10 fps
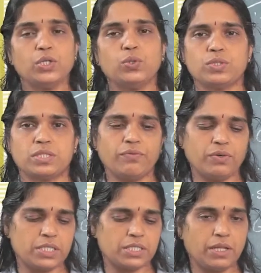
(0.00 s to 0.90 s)
Use the
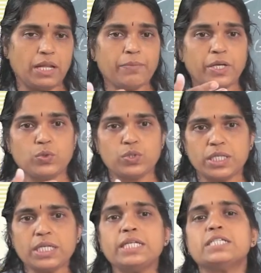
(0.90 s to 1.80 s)
words. Then by
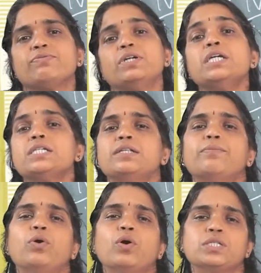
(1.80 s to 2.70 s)
using these words in the
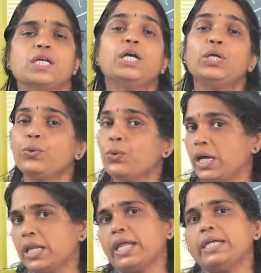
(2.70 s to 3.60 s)
box, you
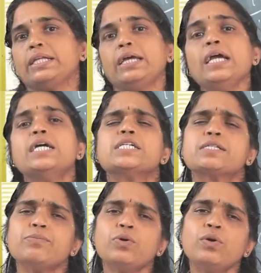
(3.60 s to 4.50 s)
can write a
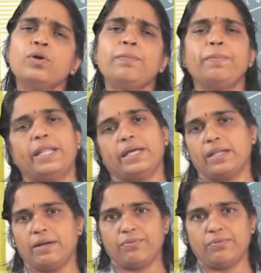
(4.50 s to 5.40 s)
small
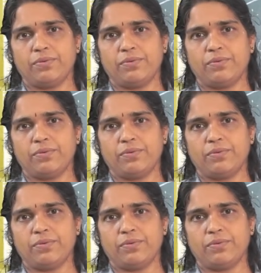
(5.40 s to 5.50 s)
paragraph.